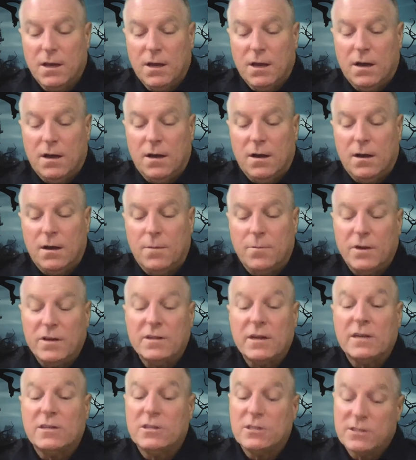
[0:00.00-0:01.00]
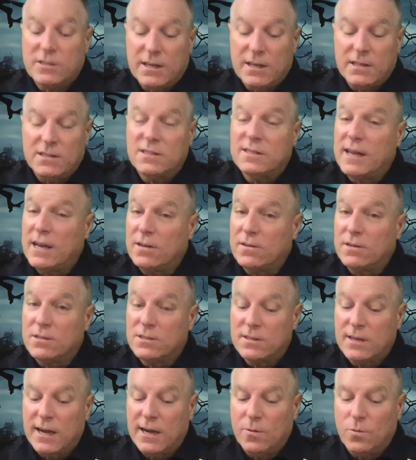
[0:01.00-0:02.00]
Um, I, I, just said stay on the
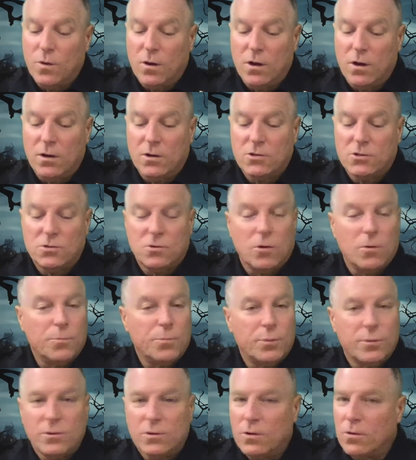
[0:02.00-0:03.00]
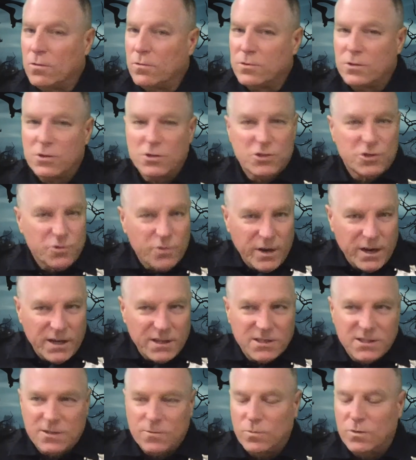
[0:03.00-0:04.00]
sidewalks, don't yes. go on the
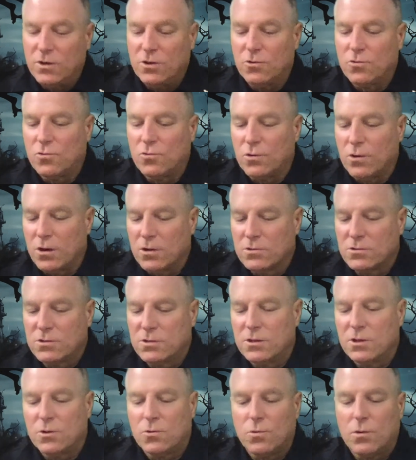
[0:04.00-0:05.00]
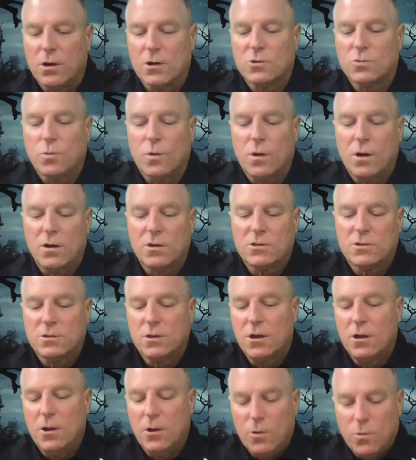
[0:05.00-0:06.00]
streets. When yes. you're crossing the crosswalks,
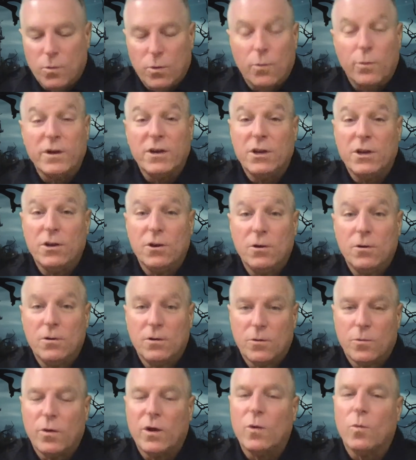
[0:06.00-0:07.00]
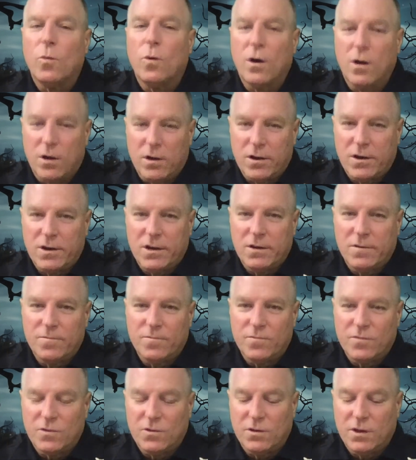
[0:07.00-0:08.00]
what we do, we walk.
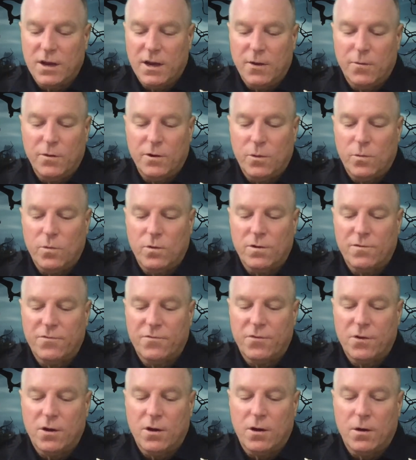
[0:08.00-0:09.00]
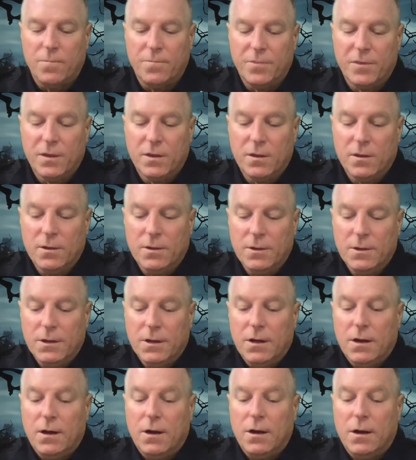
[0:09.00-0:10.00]
Okay, we don't want to fall.
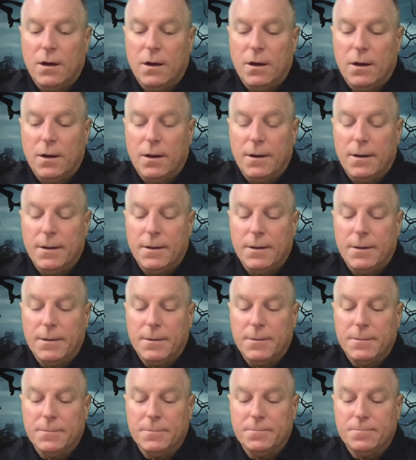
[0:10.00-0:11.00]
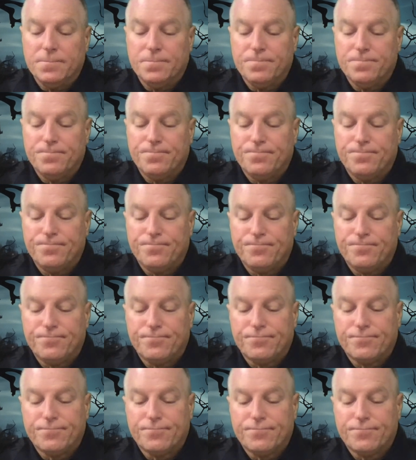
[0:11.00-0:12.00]
Um,
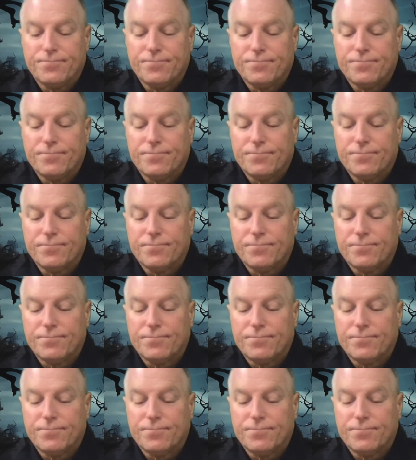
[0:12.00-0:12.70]
be polite.